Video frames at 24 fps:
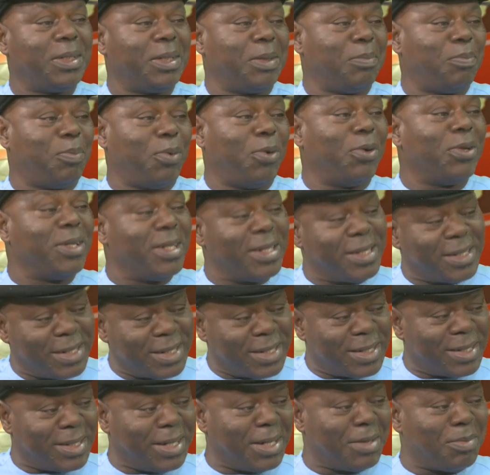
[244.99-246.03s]
a policy
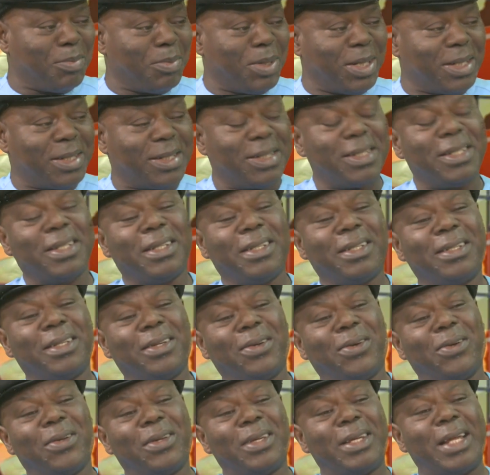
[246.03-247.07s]
statement
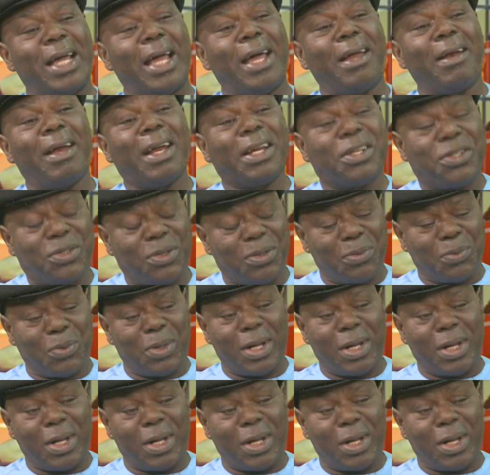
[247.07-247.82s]
or direction.